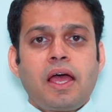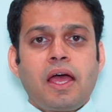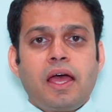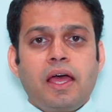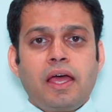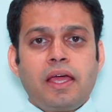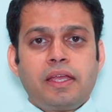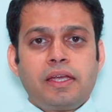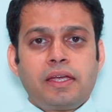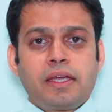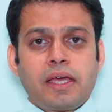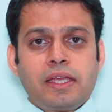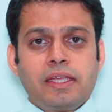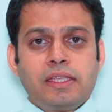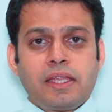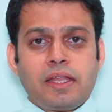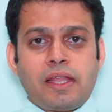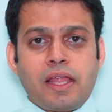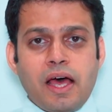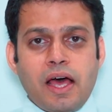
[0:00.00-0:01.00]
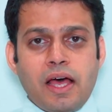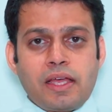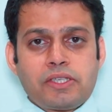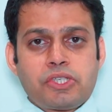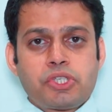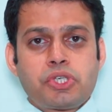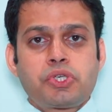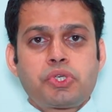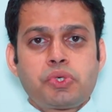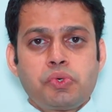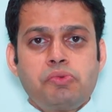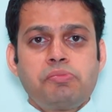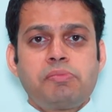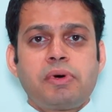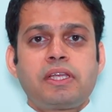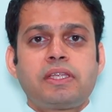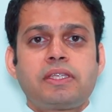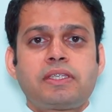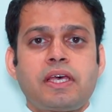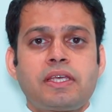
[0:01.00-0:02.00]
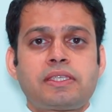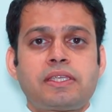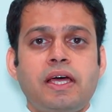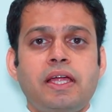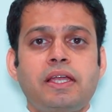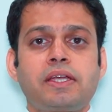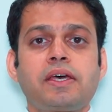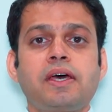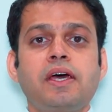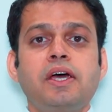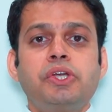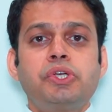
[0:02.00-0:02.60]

and in the last two months has had